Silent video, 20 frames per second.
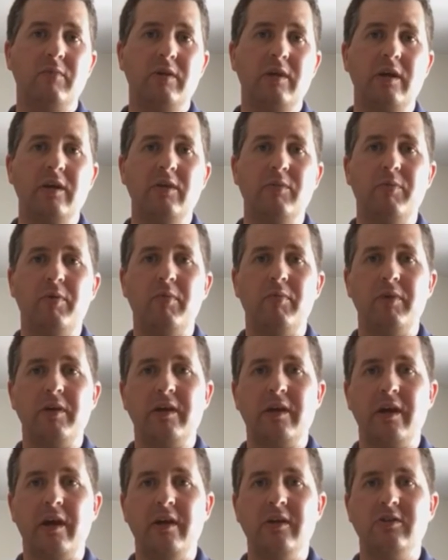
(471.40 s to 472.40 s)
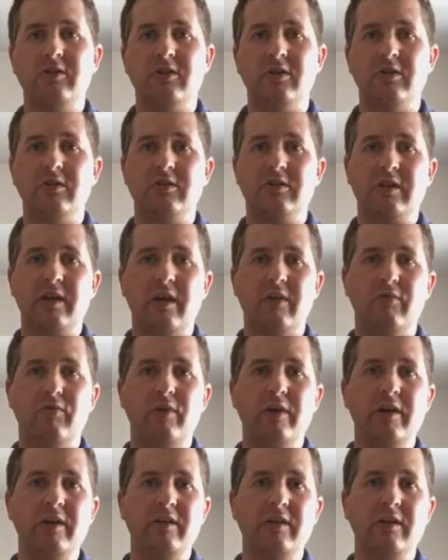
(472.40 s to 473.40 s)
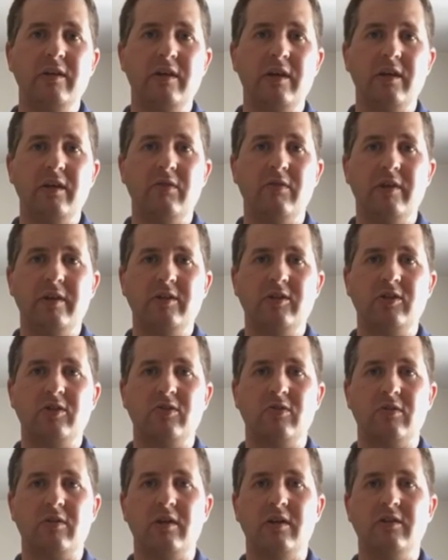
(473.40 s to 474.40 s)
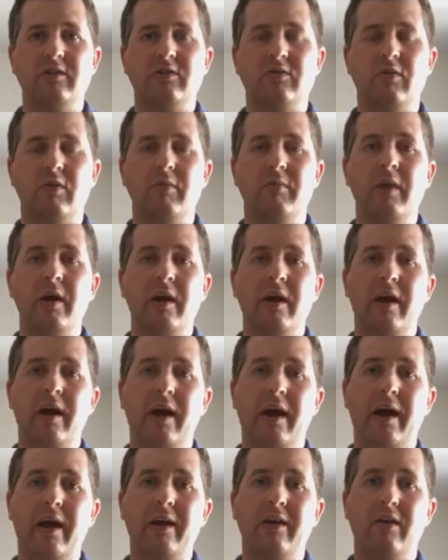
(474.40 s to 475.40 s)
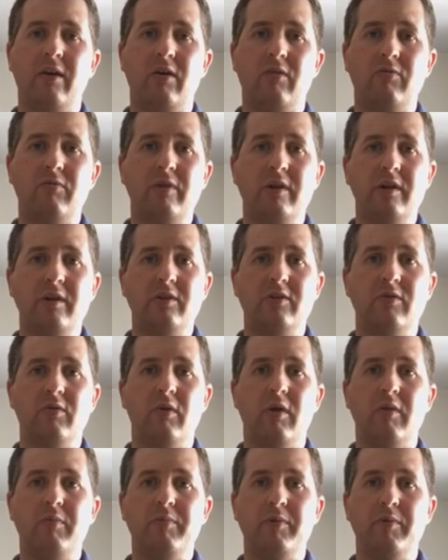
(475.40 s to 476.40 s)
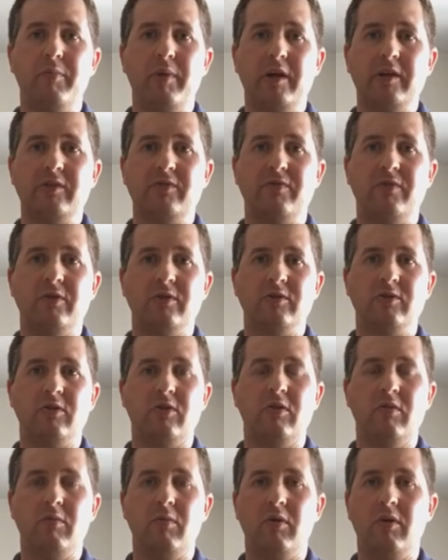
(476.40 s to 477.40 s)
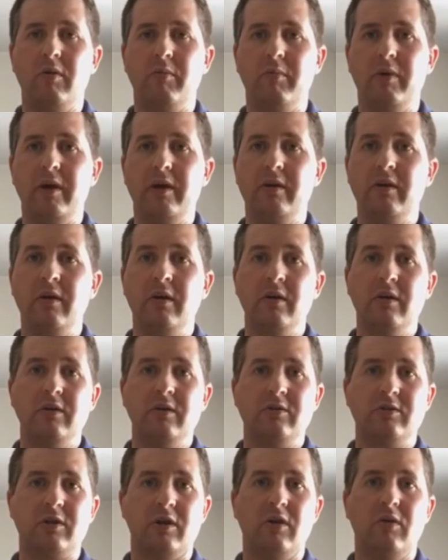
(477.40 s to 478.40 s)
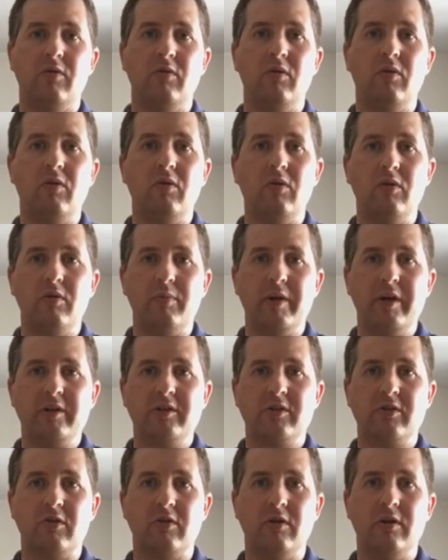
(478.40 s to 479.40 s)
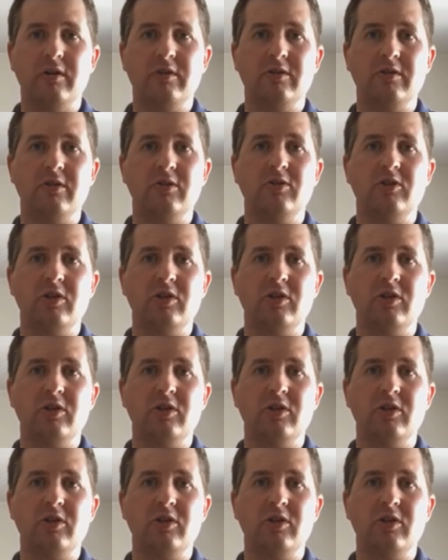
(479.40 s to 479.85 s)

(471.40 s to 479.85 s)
Get your publications, get reading, get your head stuck into them, and I really do hope you pass first time like me. So all the best, guys.